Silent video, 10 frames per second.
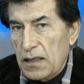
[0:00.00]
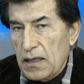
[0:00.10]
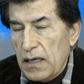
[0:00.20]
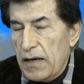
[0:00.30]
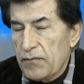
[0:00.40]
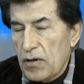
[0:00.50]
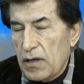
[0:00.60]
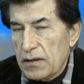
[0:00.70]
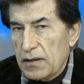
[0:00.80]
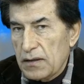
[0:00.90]
have
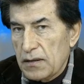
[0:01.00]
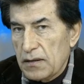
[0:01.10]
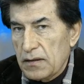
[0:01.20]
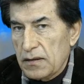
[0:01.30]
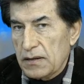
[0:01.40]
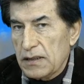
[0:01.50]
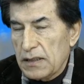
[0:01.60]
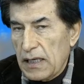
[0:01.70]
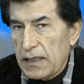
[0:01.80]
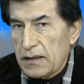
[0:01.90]
not
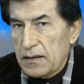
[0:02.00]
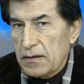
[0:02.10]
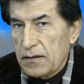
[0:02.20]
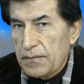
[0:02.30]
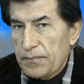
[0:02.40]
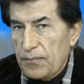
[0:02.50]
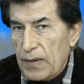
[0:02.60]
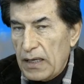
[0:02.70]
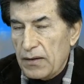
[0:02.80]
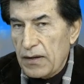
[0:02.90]
denied it.
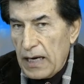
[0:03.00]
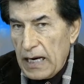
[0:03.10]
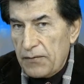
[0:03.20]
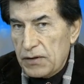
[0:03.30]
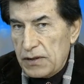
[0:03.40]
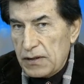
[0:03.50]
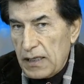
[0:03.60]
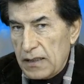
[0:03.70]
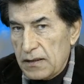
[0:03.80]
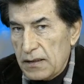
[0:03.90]
The average
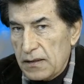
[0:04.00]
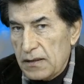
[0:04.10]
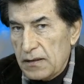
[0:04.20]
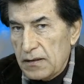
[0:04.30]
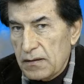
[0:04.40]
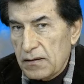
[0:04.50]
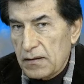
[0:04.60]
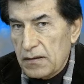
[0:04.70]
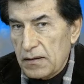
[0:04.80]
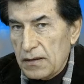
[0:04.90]
scientist,
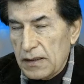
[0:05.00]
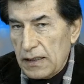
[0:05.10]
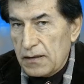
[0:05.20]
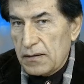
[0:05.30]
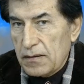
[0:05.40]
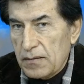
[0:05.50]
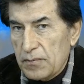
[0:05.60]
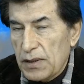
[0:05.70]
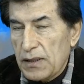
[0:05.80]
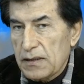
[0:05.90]
yes,
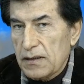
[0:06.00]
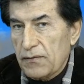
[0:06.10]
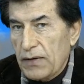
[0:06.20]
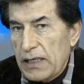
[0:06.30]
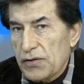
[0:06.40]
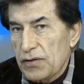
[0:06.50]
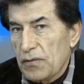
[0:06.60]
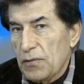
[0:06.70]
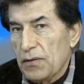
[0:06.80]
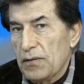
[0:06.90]
because it's fashionable.